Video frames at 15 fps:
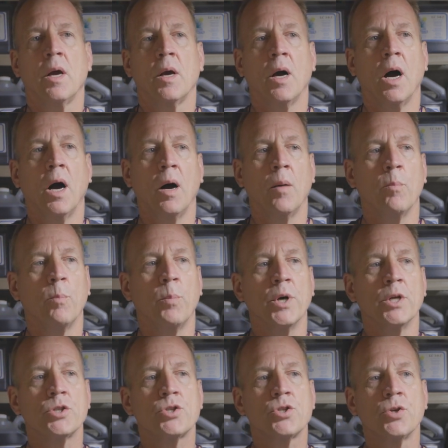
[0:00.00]

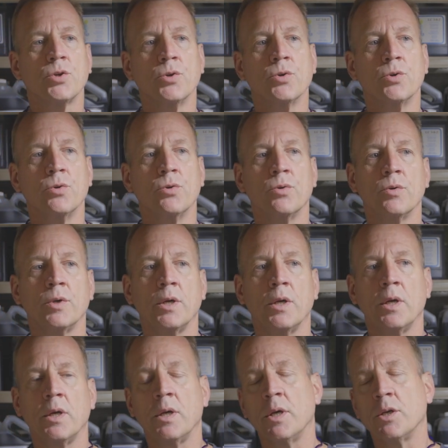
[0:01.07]
but two,
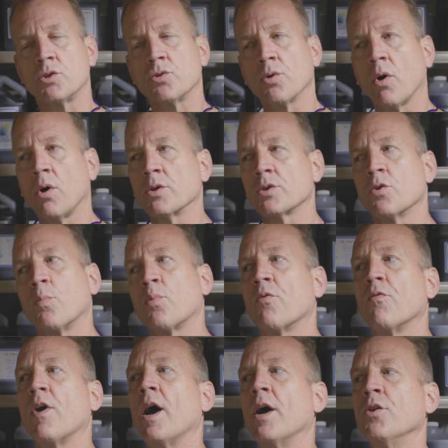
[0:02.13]
it should also
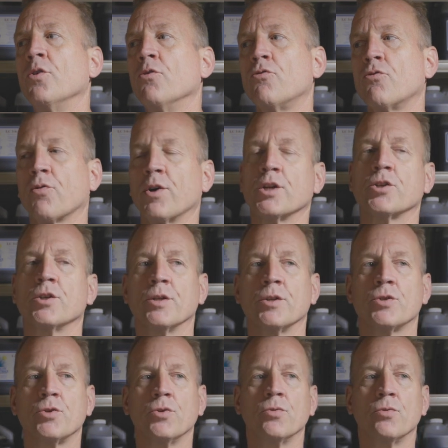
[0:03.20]
provide
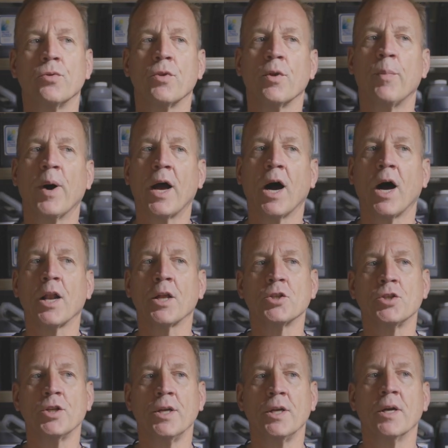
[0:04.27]
nutrition to the
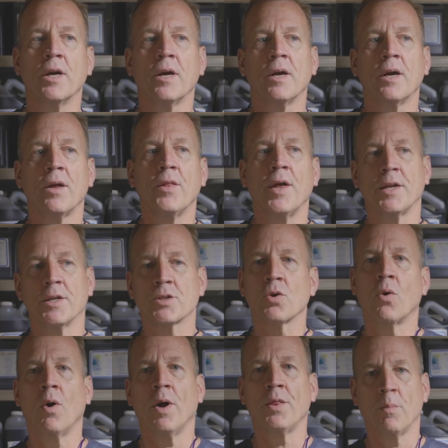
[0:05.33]
biology that is
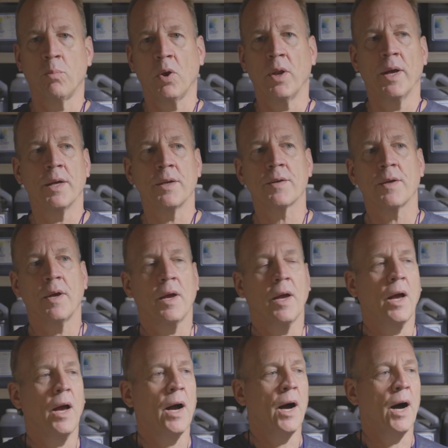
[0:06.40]
on the plant.
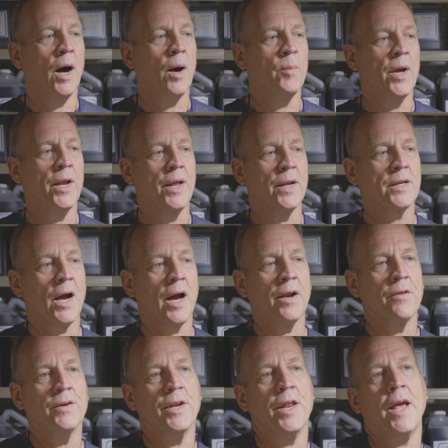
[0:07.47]
And then kind
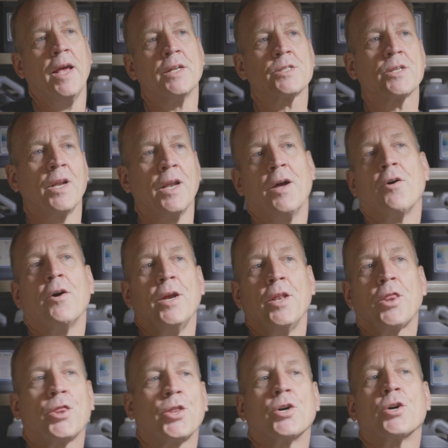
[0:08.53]
of an ancillary
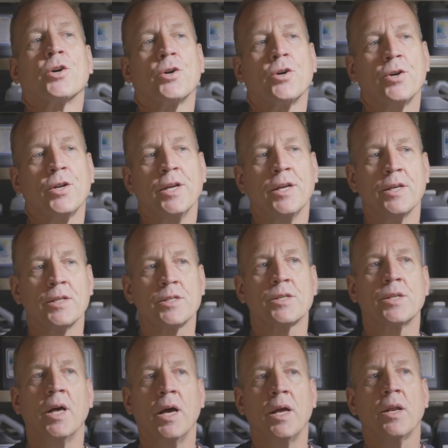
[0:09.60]
third is
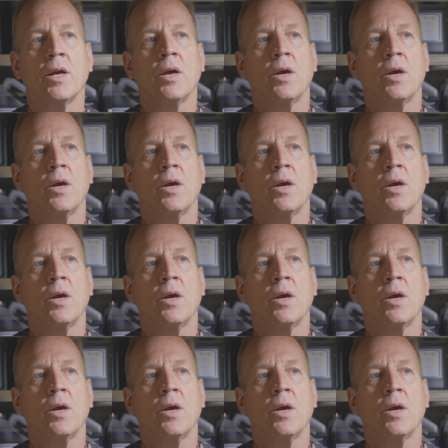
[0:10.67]
that